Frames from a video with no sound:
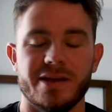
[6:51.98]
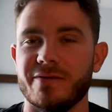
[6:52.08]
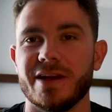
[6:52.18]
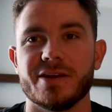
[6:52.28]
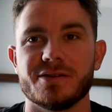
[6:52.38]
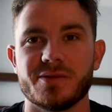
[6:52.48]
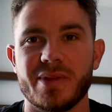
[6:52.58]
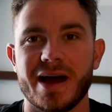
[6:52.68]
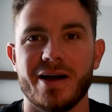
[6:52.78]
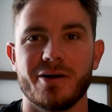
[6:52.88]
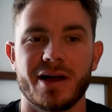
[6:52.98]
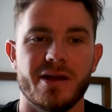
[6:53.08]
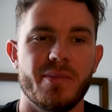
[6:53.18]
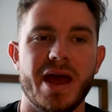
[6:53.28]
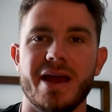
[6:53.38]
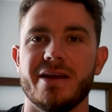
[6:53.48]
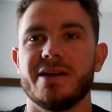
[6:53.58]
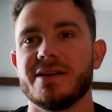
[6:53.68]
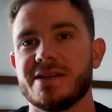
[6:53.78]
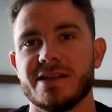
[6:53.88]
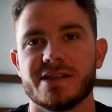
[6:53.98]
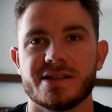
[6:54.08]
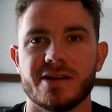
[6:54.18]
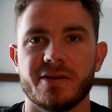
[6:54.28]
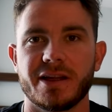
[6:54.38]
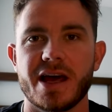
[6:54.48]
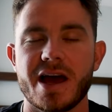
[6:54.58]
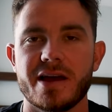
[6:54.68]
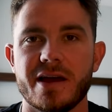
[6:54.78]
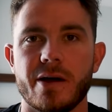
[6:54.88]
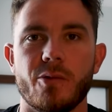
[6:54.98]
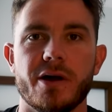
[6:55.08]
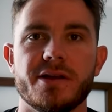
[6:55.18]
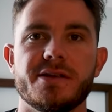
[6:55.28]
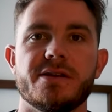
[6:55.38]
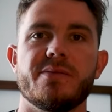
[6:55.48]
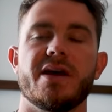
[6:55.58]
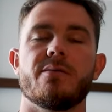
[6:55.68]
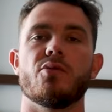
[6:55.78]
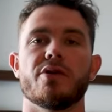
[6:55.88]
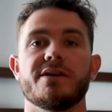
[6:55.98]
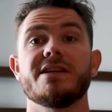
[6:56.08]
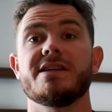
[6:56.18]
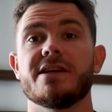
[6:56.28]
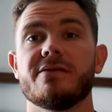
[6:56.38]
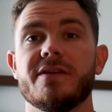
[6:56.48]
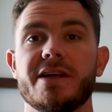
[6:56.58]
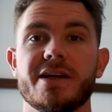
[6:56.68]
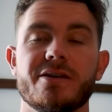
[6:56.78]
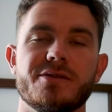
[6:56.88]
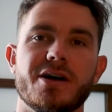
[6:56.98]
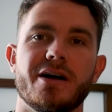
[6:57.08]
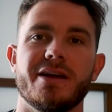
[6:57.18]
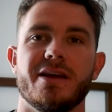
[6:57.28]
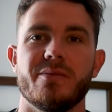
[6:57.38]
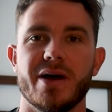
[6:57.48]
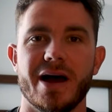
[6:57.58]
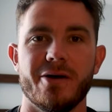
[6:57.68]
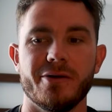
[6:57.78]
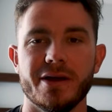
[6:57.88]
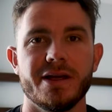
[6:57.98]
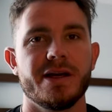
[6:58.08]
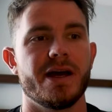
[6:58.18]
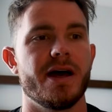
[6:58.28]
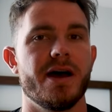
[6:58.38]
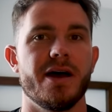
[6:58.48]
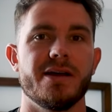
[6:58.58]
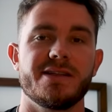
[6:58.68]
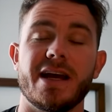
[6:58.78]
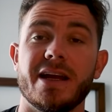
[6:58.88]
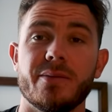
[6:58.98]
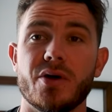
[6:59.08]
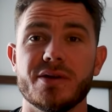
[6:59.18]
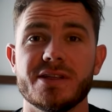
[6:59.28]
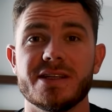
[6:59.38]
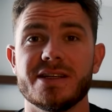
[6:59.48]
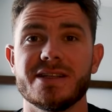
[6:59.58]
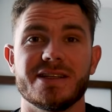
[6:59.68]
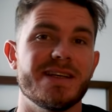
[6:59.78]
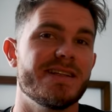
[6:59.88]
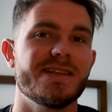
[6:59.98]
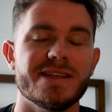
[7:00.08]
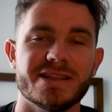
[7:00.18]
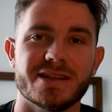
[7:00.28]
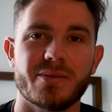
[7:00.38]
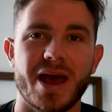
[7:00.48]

in videos about kind of pay and in-season stuff like that, and I wanted to make a more detailed video talking about uh, signing bonuses, in-season